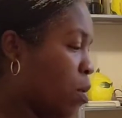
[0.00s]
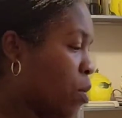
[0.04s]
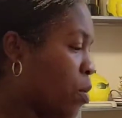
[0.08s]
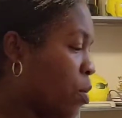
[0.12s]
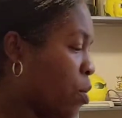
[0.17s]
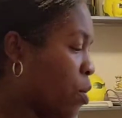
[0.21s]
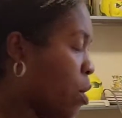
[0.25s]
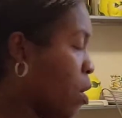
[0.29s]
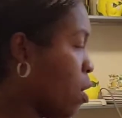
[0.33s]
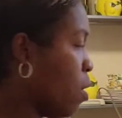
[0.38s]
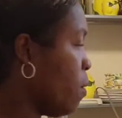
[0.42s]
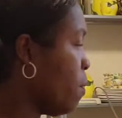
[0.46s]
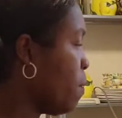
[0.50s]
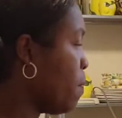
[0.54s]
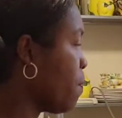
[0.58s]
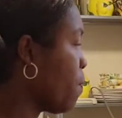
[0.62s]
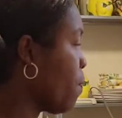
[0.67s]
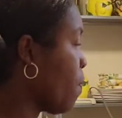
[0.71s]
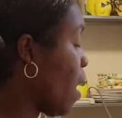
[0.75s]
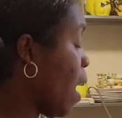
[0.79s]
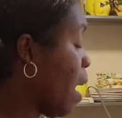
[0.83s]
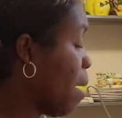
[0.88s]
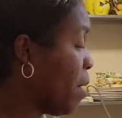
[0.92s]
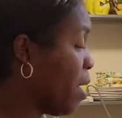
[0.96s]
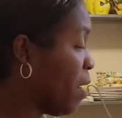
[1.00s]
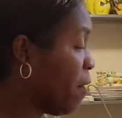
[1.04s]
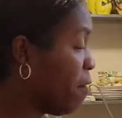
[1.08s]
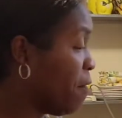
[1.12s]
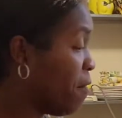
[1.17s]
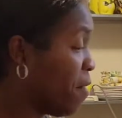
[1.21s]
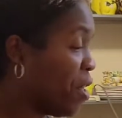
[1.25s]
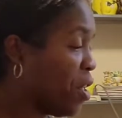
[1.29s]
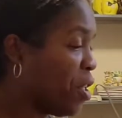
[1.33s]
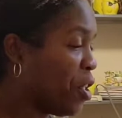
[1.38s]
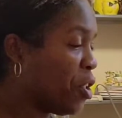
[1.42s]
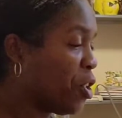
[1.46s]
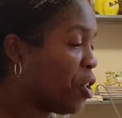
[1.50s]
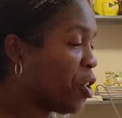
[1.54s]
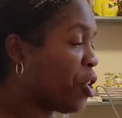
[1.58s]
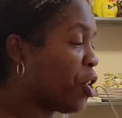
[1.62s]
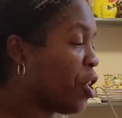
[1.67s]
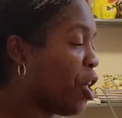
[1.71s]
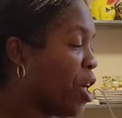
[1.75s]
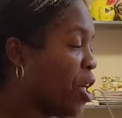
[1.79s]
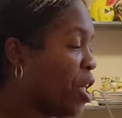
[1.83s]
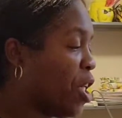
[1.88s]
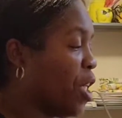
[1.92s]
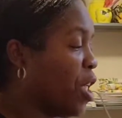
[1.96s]
So I'm going to finish
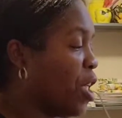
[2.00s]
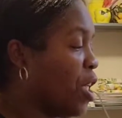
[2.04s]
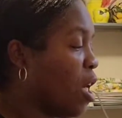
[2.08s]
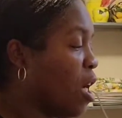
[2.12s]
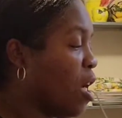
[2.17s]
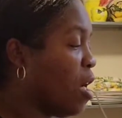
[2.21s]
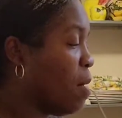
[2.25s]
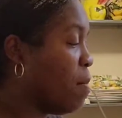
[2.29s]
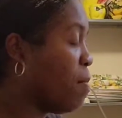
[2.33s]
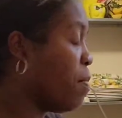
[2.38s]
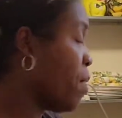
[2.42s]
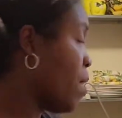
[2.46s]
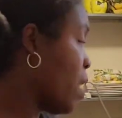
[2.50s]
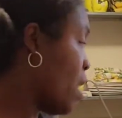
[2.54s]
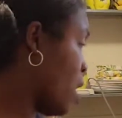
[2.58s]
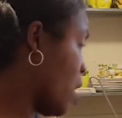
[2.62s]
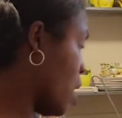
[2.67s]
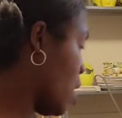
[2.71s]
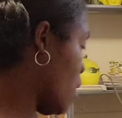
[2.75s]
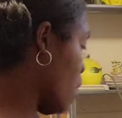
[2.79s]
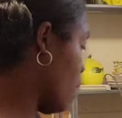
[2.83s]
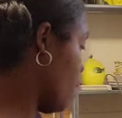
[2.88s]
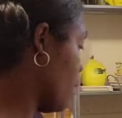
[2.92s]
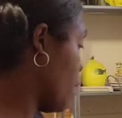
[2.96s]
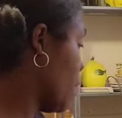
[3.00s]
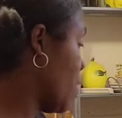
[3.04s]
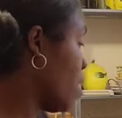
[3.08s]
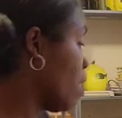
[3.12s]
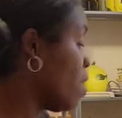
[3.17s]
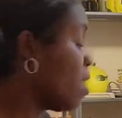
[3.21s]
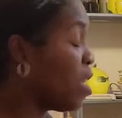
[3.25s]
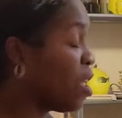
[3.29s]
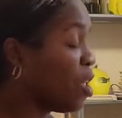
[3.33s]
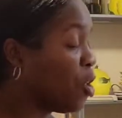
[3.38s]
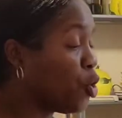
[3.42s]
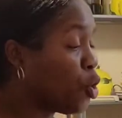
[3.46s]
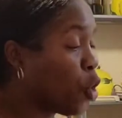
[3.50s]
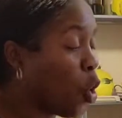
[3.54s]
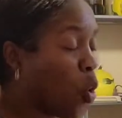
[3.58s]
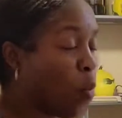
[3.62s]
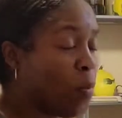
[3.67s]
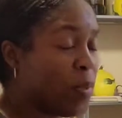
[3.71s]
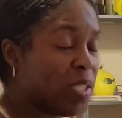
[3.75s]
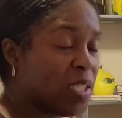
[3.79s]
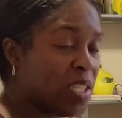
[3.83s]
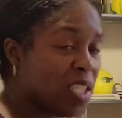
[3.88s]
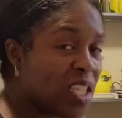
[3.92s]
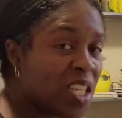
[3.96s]
cutting up the
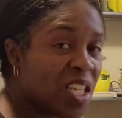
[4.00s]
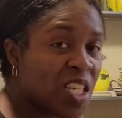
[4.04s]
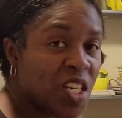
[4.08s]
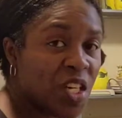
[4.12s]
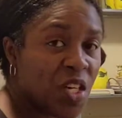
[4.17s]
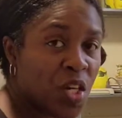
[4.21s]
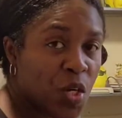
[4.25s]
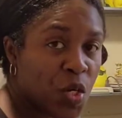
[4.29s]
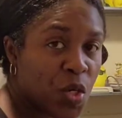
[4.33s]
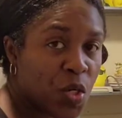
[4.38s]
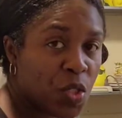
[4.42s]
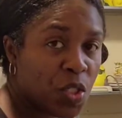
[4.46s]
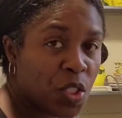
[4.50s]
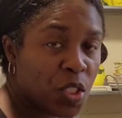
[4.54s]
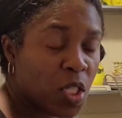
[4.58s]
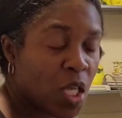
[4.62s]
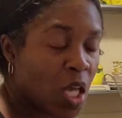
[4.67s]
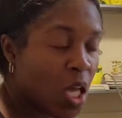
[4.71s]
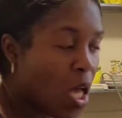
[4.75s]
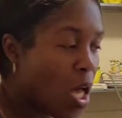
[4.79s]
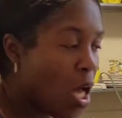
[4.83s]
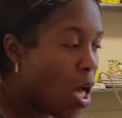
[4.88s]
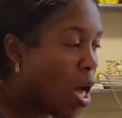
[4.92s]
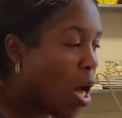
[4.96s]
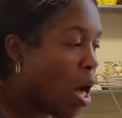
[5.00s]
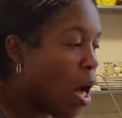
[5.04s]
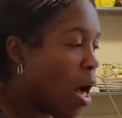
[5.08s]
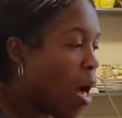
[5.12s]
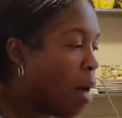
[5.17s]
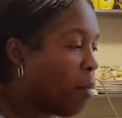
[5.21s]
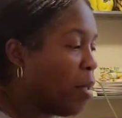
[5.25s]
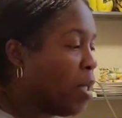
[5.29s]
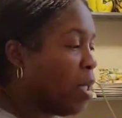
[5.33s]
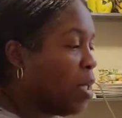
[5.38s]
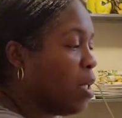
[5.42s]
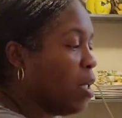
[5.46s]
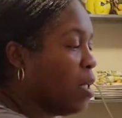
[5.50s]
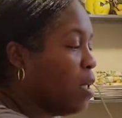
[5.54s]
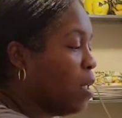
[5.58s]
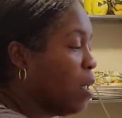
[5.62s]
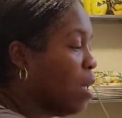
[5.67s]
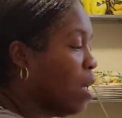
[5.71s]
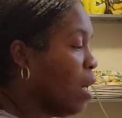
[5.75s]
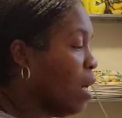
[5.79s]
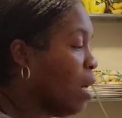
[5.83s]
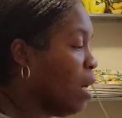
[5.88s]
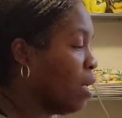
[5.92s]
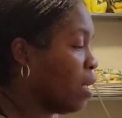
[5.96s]
tomatillos. I'm going
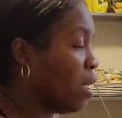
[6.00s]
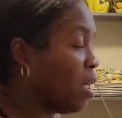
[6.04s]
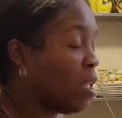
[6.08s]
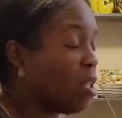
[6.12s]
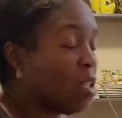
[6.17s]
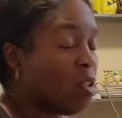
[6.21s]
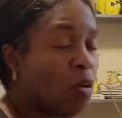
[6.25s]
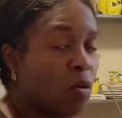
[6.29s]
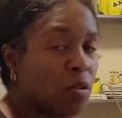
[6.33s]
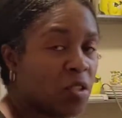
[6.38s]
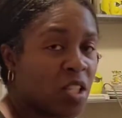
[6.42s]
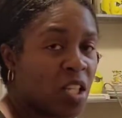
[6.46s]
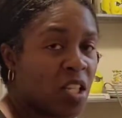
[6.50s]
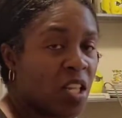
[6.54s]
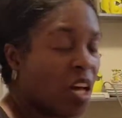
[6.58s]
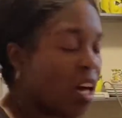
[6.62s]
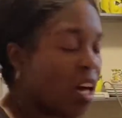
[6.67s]
to get those